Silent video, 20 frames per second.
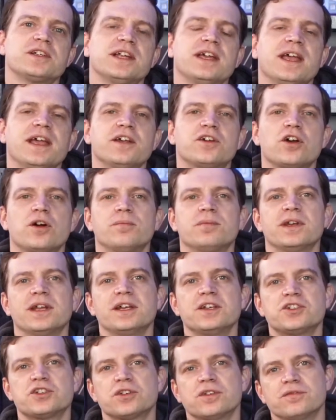a
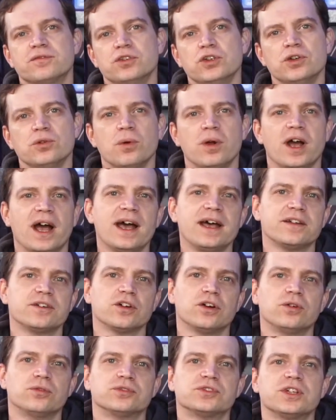combination of new and
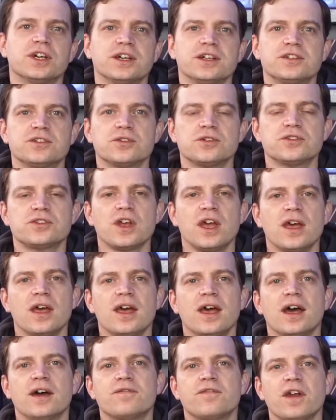old titles,
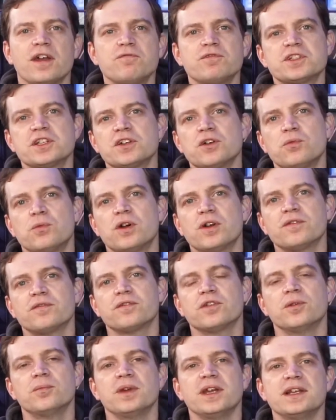and for every single one of
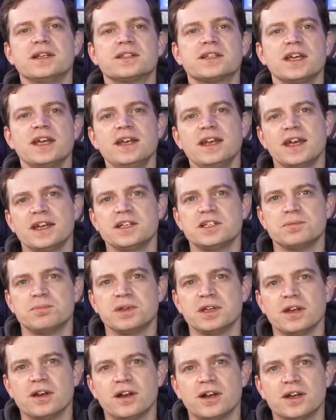them in
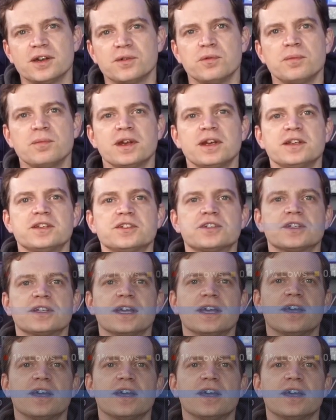1080p high, we managed to get